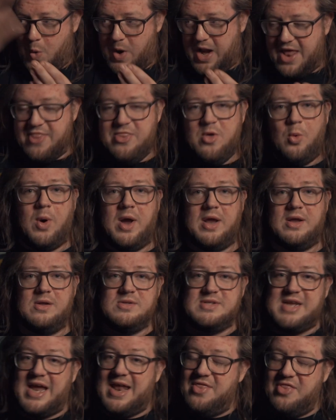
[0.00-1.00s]
in the
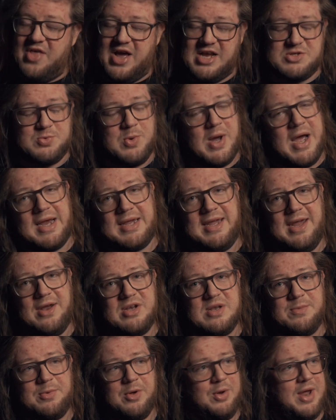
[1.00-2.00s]
wild, and that's what I
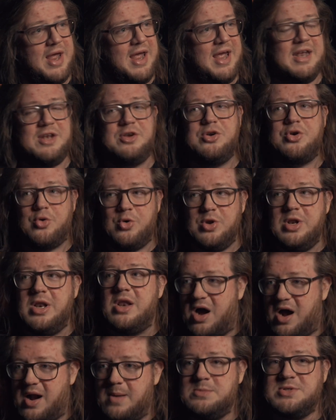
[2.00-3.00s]
cared about. It had
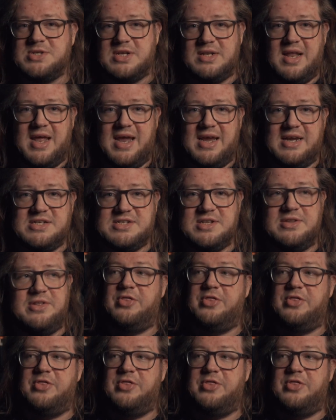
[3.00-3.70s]
grown arms and legs.